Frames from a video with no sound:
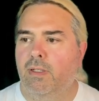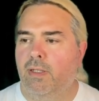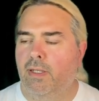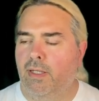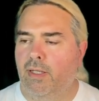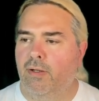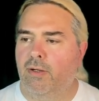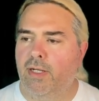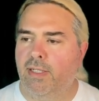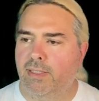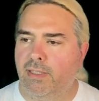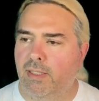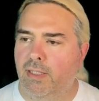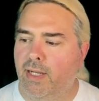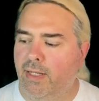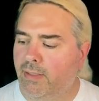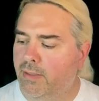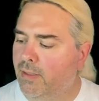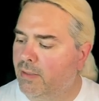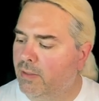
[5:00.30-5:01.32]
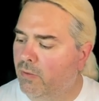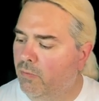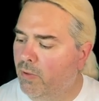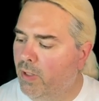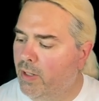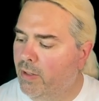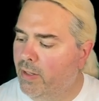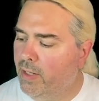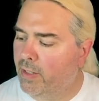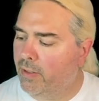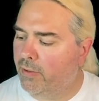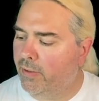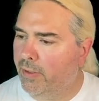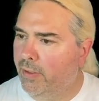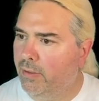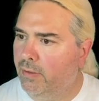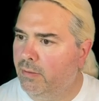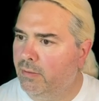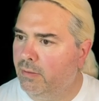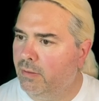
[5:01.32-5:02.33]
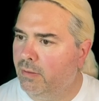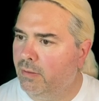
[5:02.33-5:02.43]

Here I select a square area,